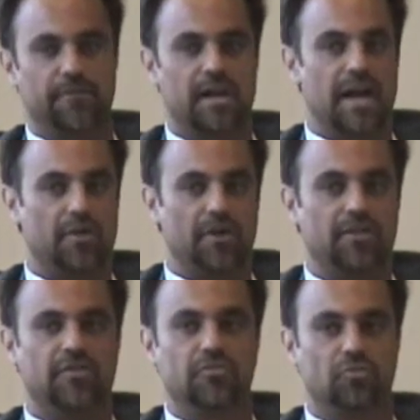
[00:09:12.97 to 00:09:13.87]
the
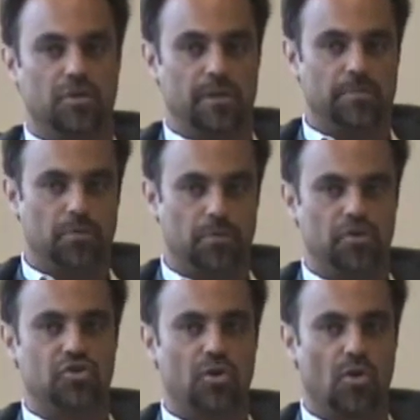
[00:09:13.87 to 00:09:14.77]
IRS has really
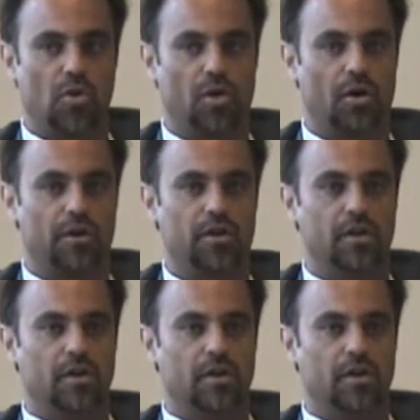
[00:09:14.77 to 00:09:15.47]
pushed hard